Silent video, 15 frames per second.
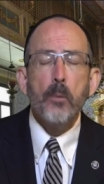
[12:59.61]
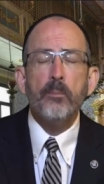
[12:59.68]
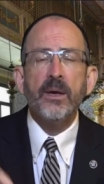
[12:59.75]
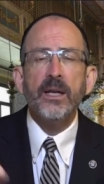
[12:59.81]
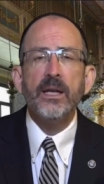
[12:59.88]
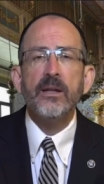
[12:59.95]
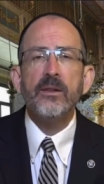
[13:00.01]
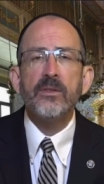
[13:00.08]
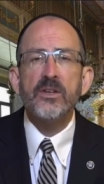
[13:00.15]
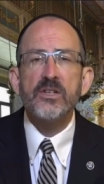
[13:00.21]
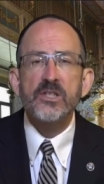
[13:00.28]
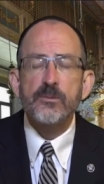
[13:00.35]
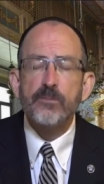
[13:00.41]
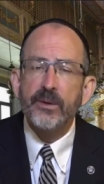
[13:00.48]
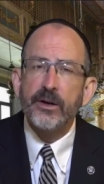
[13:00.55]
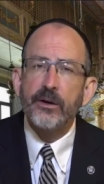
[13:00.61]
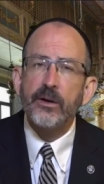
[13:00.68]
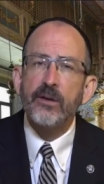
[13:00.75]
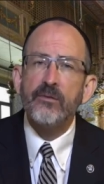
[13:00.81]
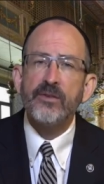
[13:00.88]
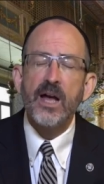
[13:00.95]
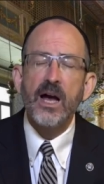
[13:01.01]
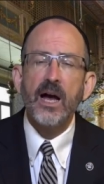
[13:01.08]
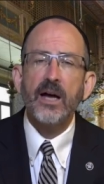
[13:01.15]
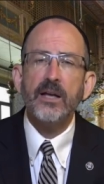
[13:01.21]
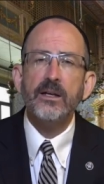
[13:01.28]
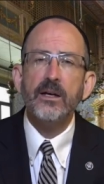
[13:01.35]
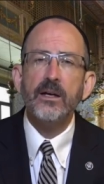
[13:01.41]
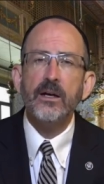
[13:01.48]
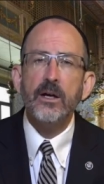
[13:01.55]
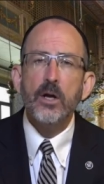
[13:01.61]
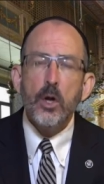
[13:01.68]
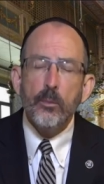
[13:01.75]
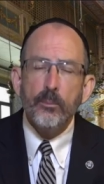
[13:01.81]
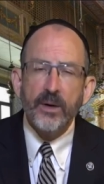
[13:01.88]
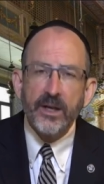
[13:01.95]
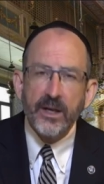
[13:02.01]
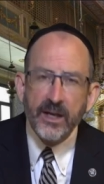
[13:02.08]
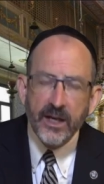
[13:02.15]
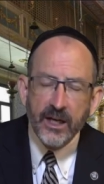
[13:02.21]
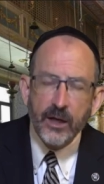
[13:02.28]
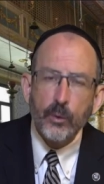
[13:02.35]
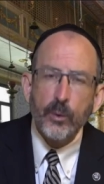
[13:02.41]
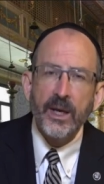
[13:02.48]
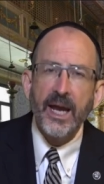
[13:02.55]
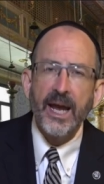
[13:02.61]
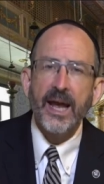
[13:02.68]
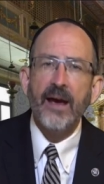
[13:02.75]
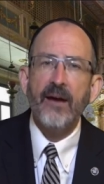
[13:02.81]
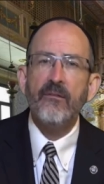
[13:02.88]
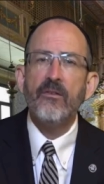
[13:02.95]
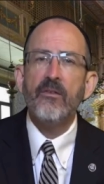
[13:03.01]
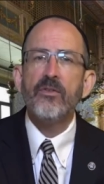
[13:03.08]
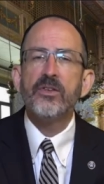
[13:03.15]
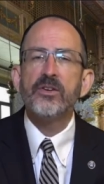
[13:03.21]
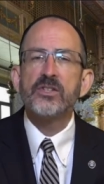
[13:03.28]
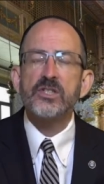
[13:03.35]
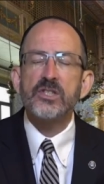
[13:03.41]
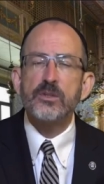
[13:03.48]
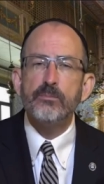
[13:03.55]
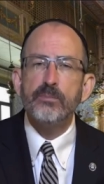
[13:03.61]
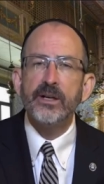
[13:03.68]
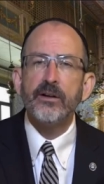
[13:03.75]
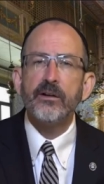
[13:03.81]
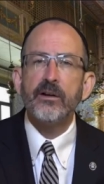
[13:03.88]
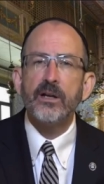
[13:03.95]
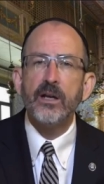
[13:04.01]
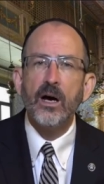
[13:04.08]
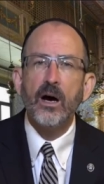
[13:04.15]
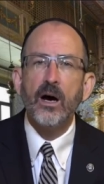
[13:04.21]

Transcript: meaning the Spirit of God. But here we have the Spirit